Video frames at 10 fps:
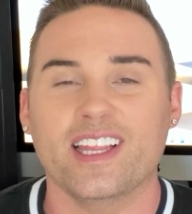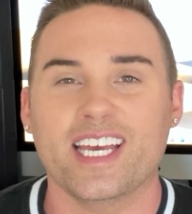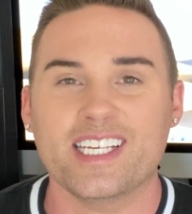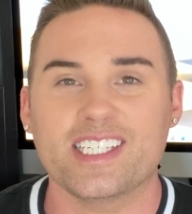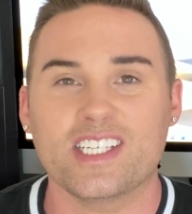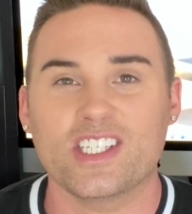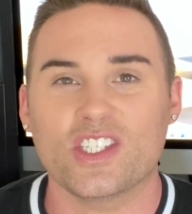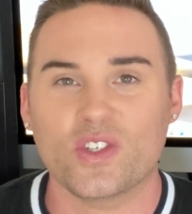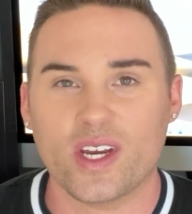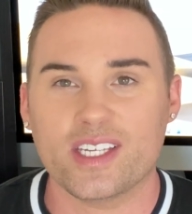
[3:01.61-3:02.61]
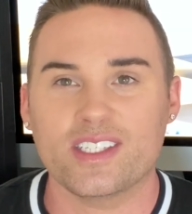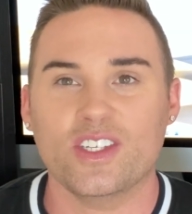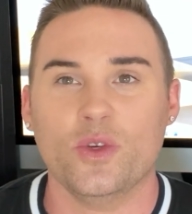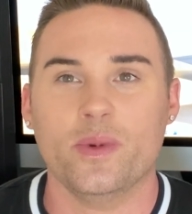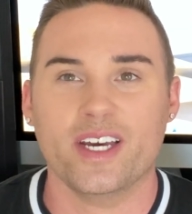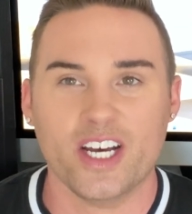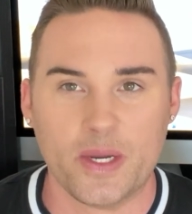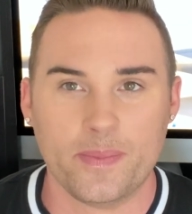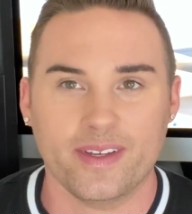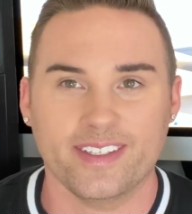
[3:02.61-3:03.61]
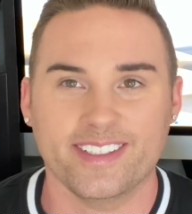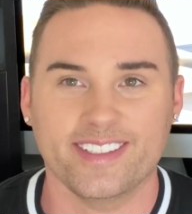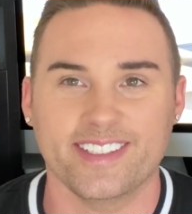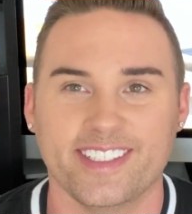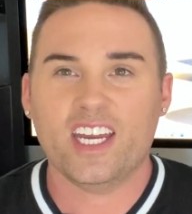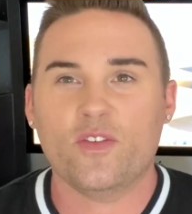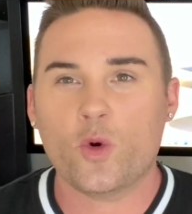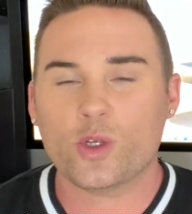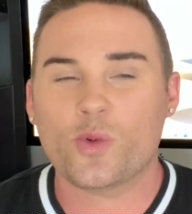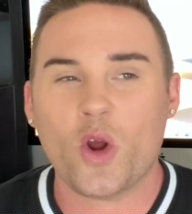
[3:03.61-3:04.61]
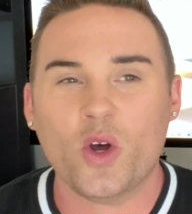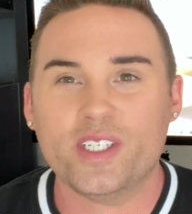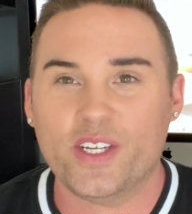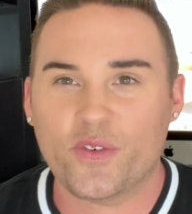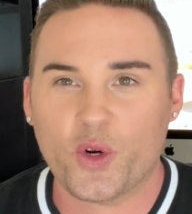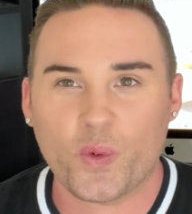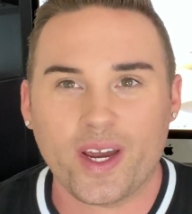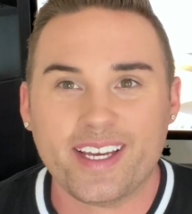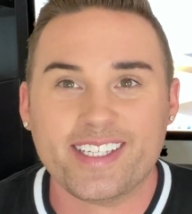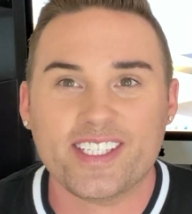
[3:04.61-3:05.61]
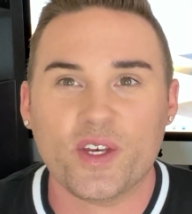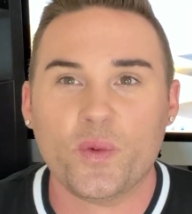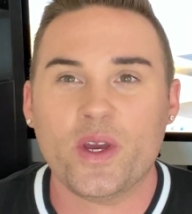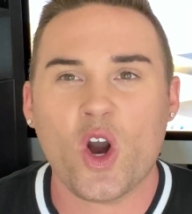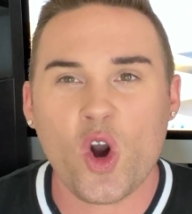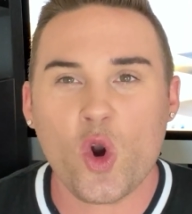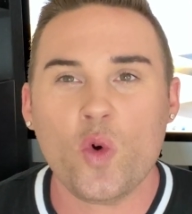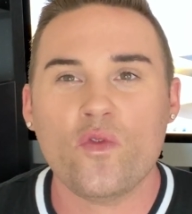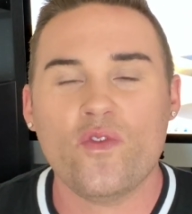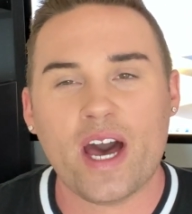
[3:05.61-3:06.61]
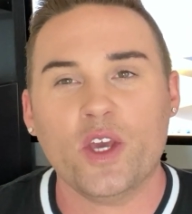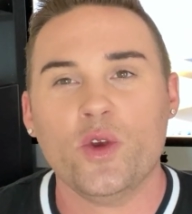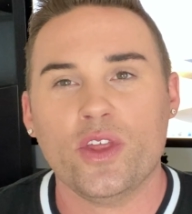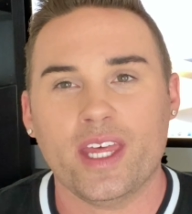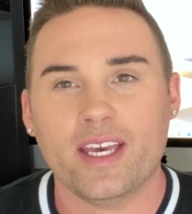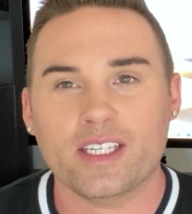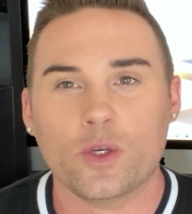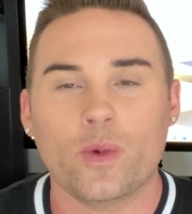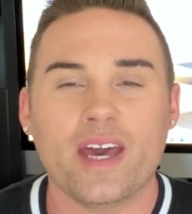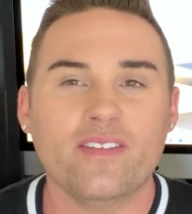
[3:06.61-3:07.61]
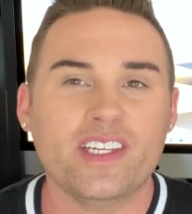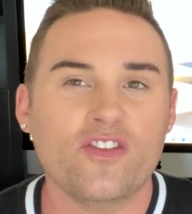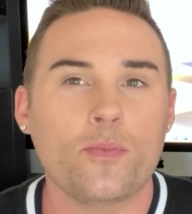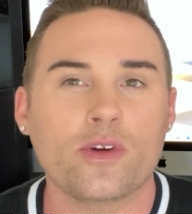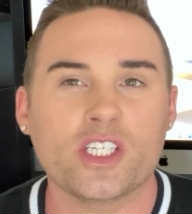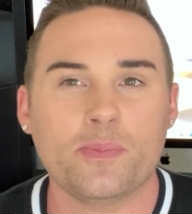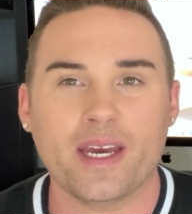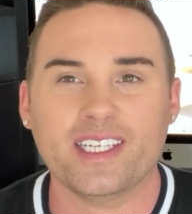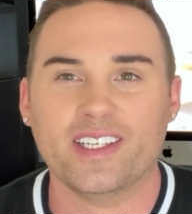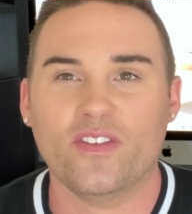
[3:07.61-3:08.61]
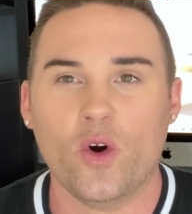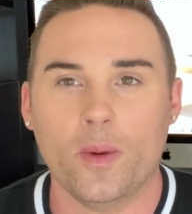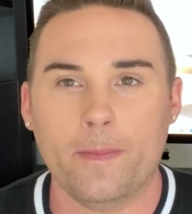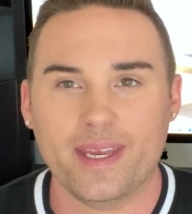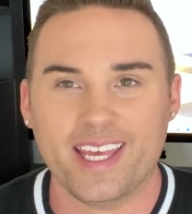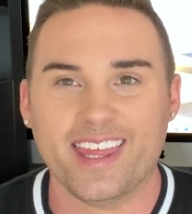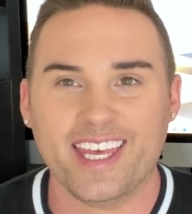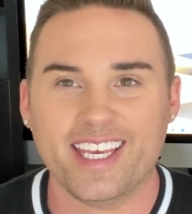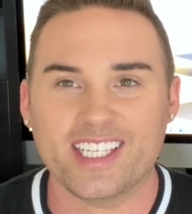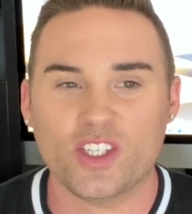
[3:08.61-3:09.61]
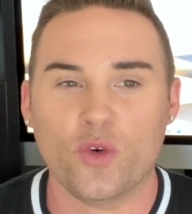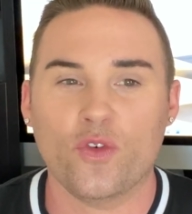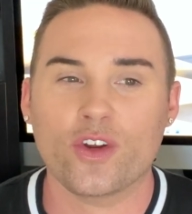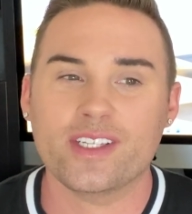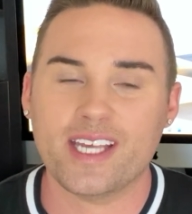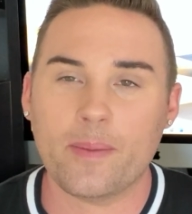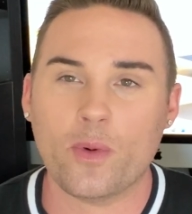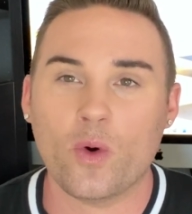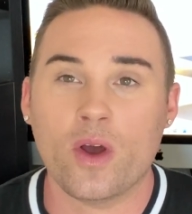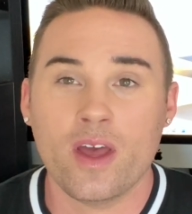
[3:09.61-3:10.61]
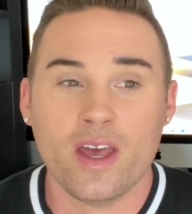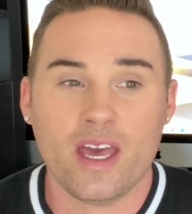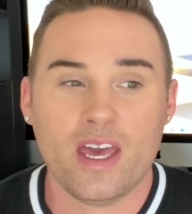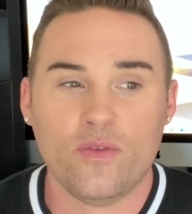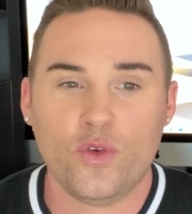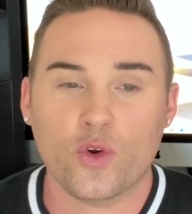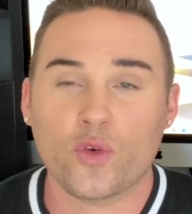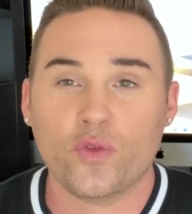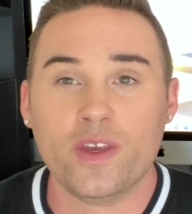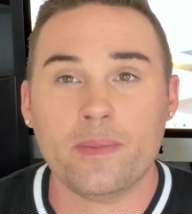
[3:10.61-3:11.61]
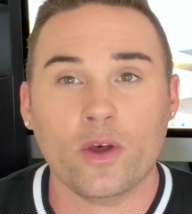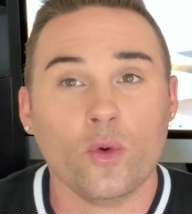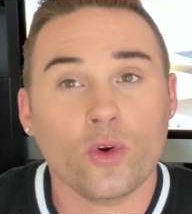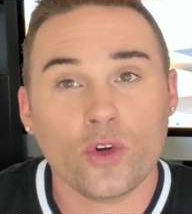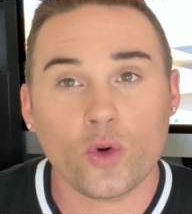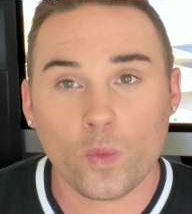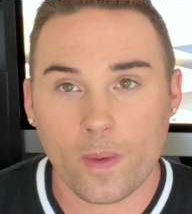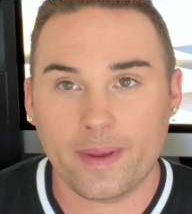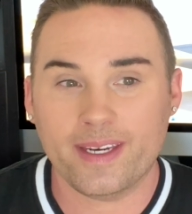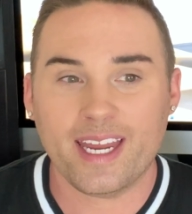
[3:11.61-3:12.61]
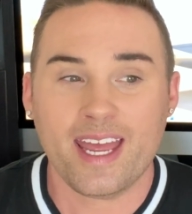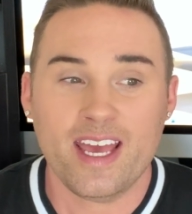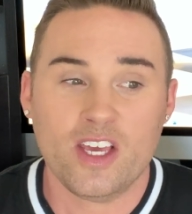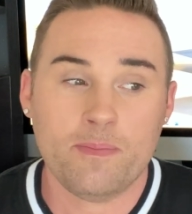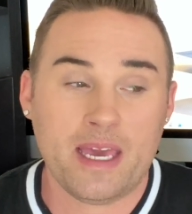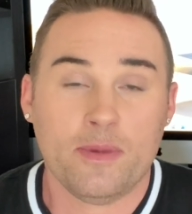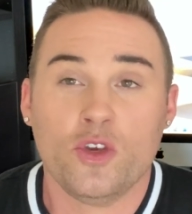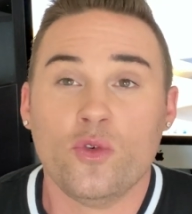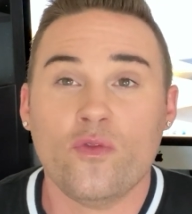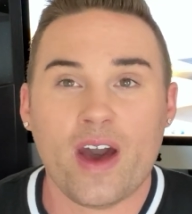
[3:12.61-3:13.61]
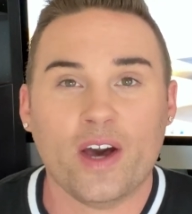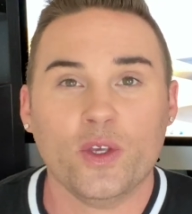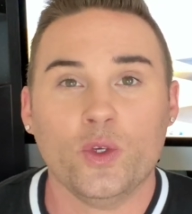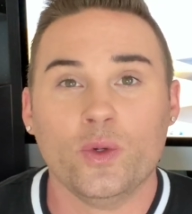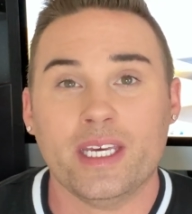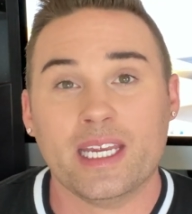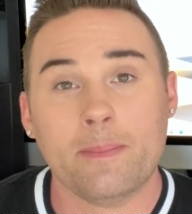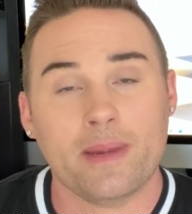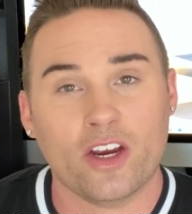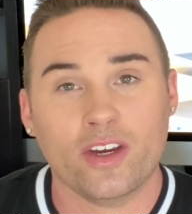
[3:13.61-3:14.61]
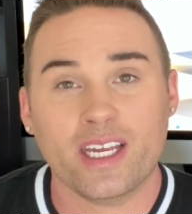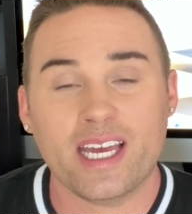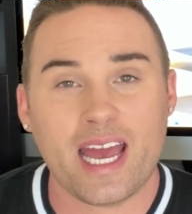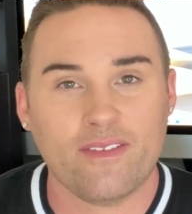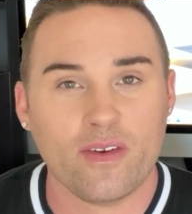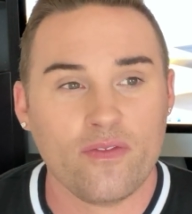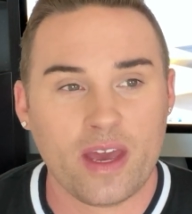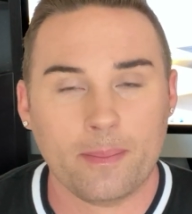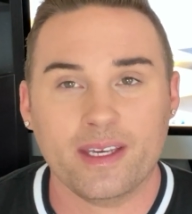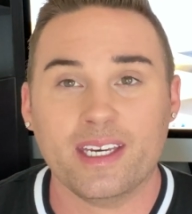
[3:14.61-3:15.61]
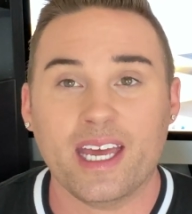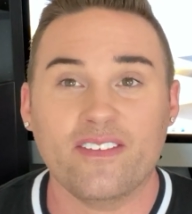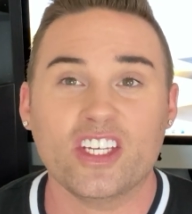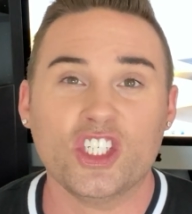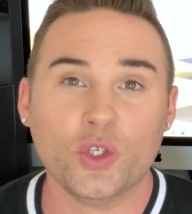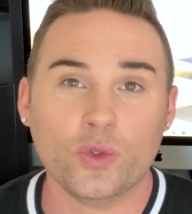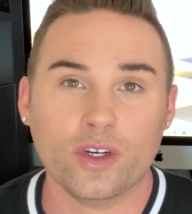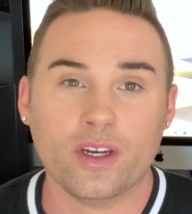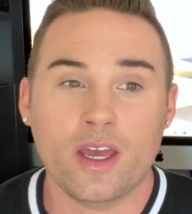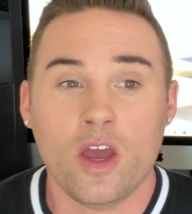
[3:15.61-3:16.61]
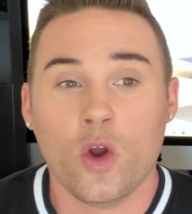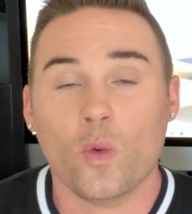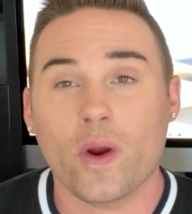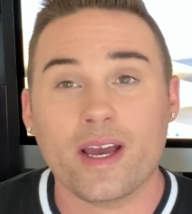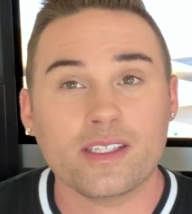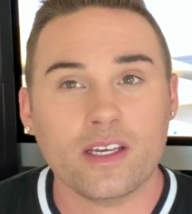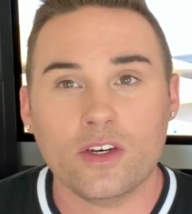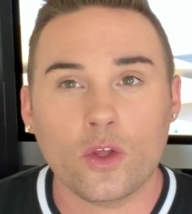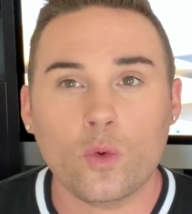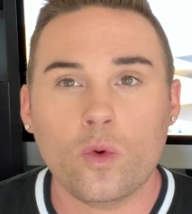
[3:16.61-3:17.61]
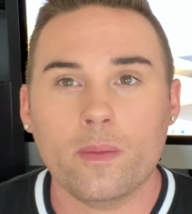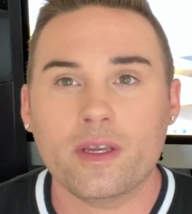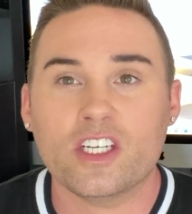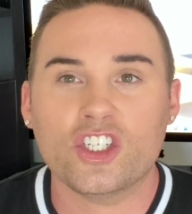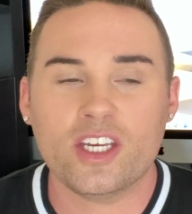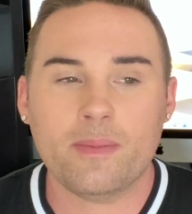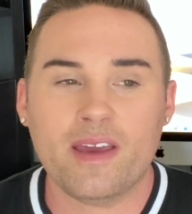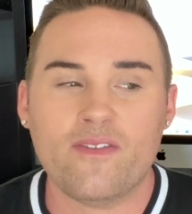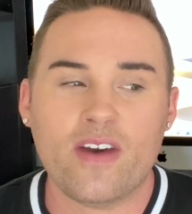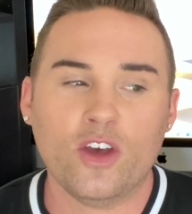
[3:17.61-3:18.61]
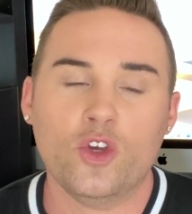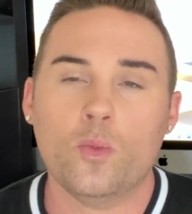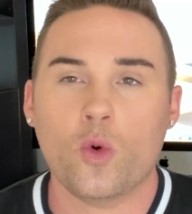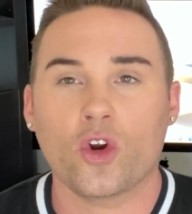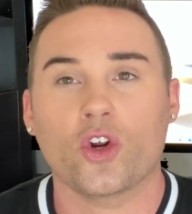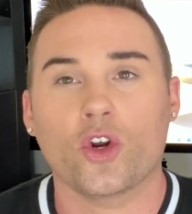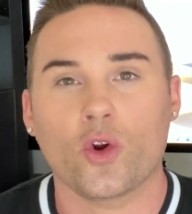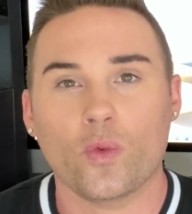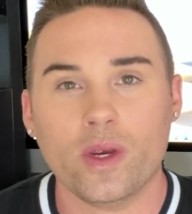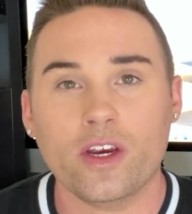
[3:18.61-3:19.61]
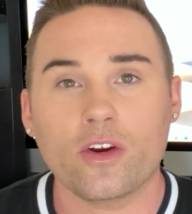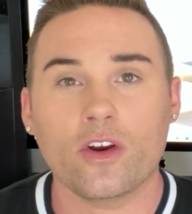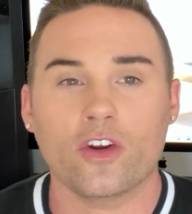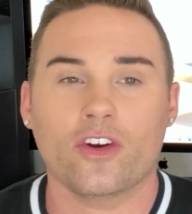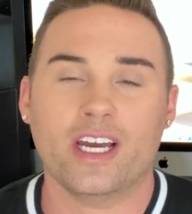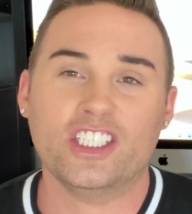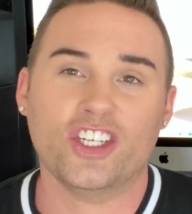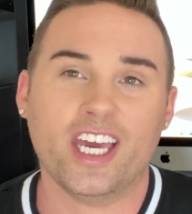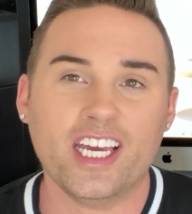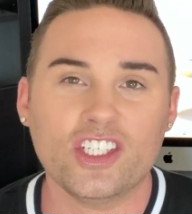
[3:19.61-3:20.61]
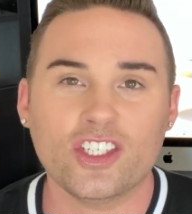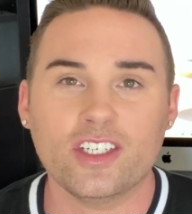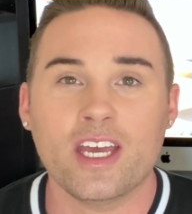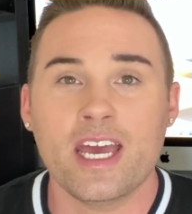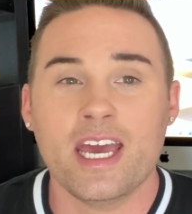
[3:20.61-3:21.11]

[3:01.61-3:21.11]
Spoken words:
less stressed you become. And of course, we're all different, right? So we all value things and we have a different perspective on many things. So for example, if you're a female or you're a woman, maybe you value getting married and having a family and having children. Whereas another woman, she may value more her career and her education